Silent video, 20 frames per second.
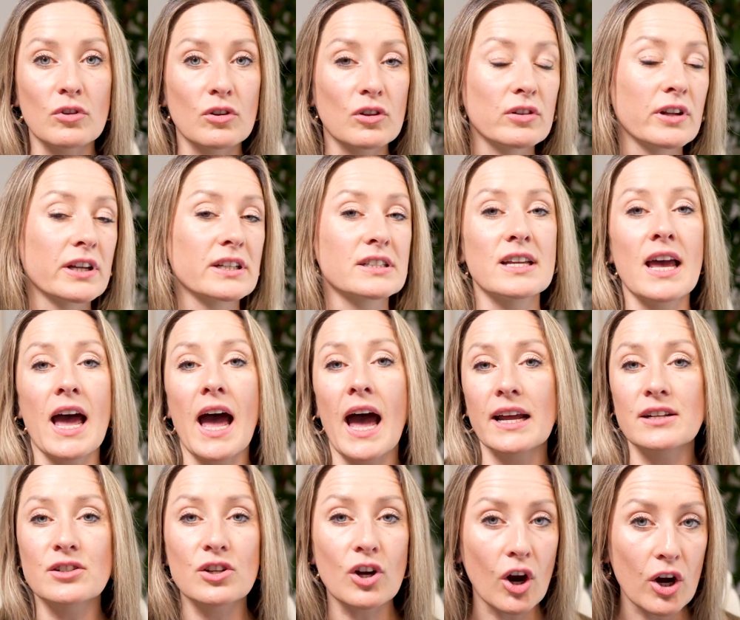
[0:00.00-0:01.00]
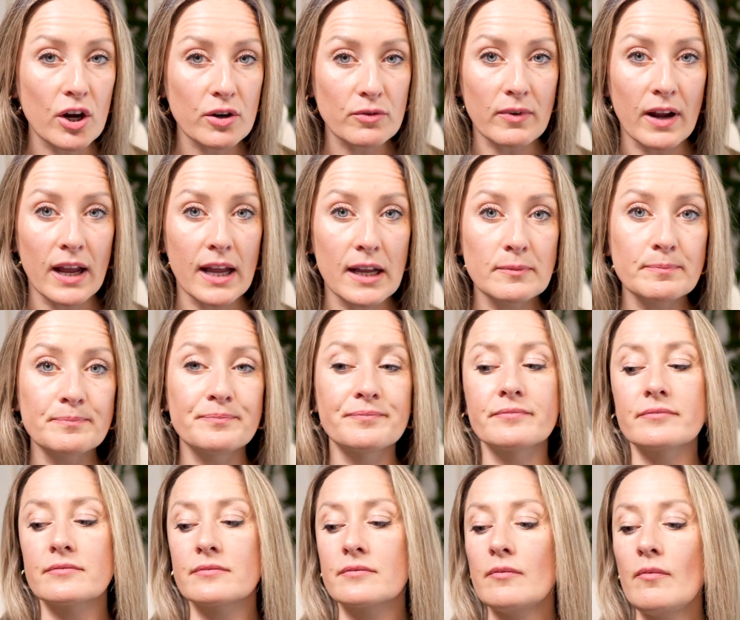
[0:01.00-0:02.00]
click to add to cart rate,
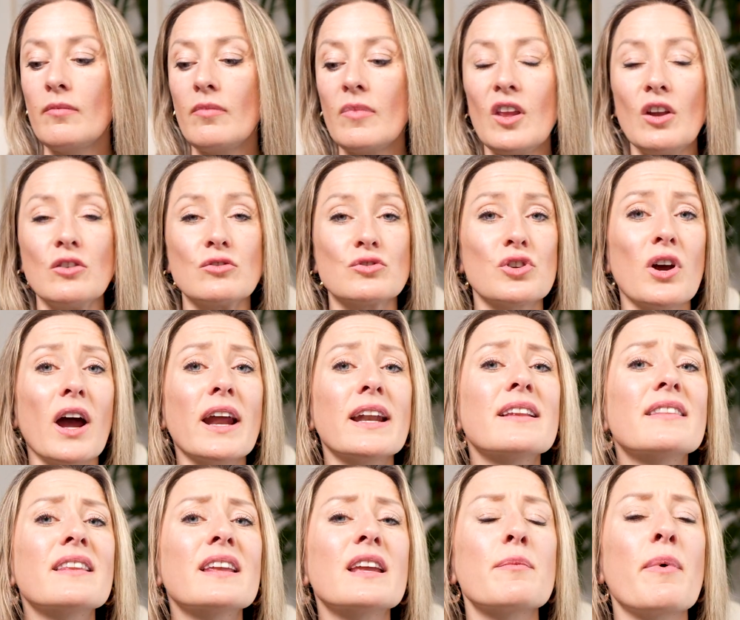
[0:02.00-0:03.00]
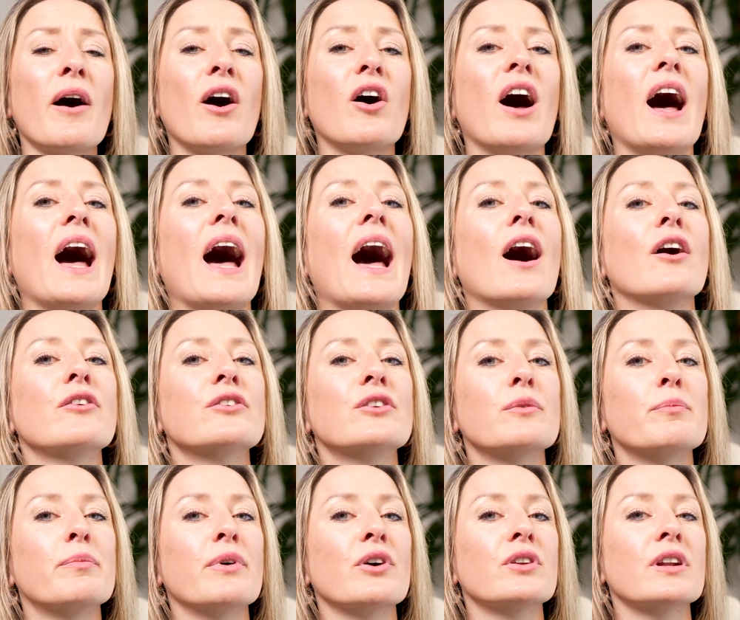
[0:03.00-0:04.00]
try to think about how you're
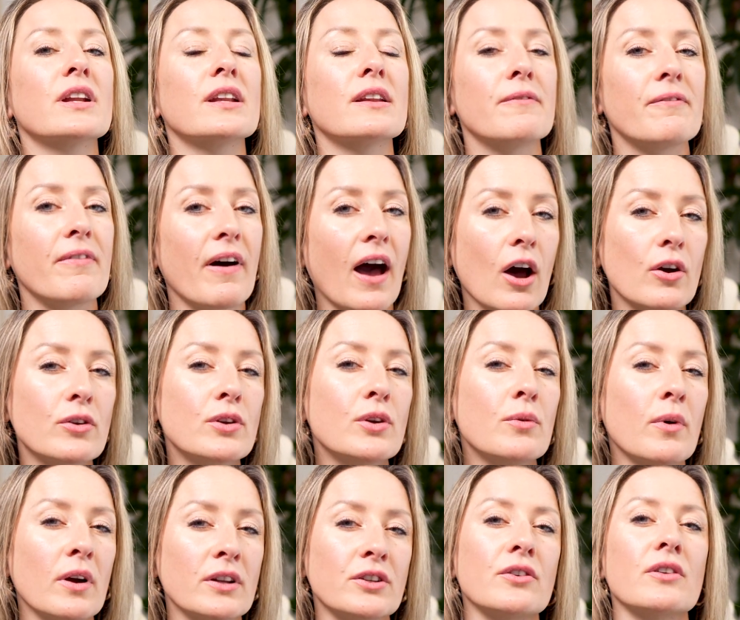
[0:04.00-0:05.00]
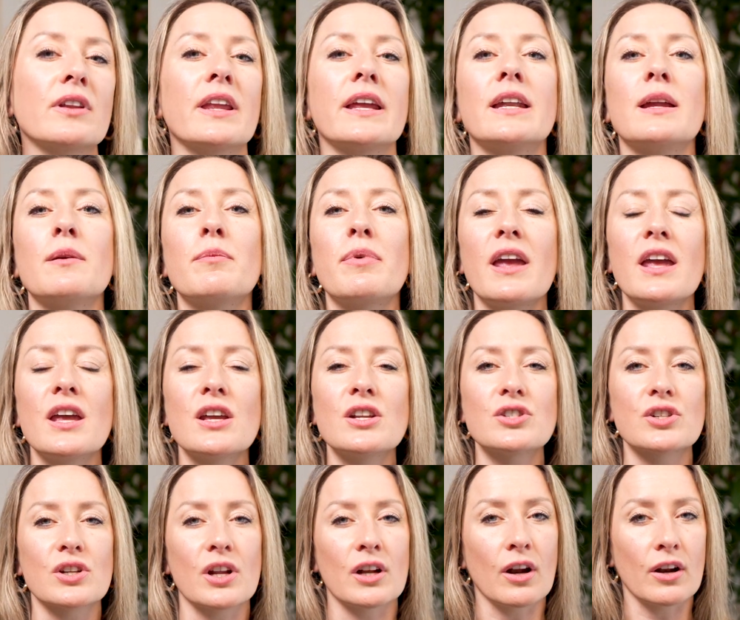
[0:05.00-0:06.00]
building the value on your landing
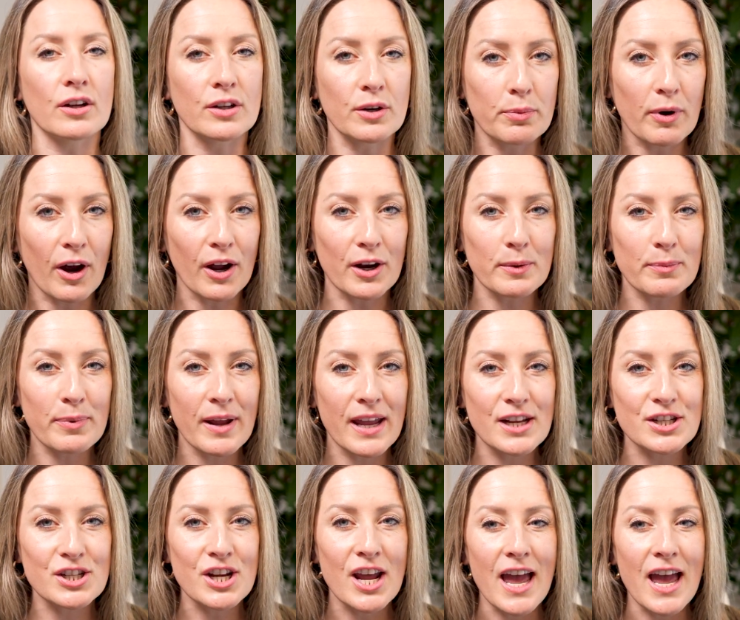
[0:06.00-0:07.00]
page and on your product page,